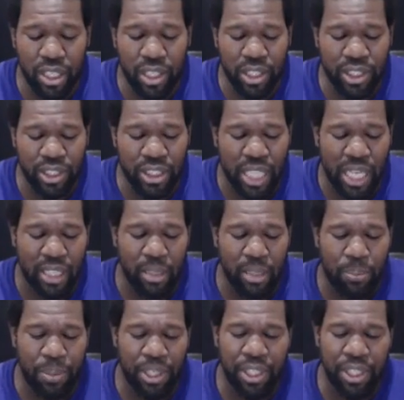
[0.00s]

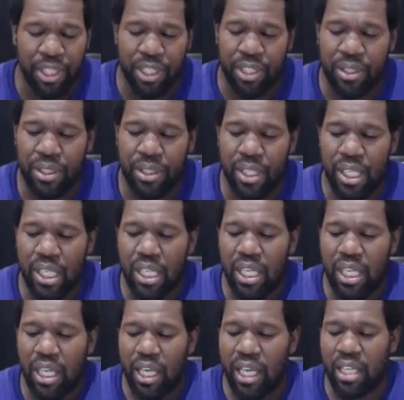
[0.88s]
Encyclopedia
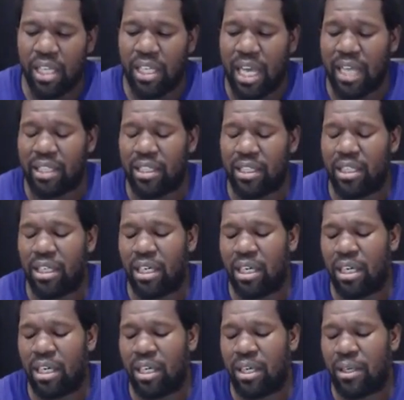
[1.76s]
and out
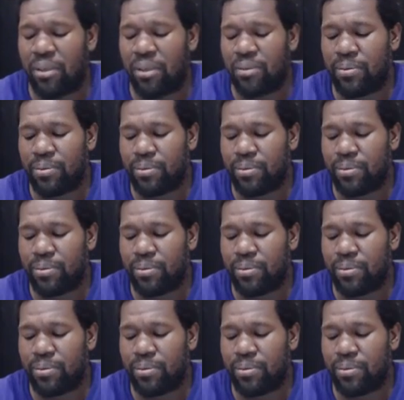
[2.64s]
of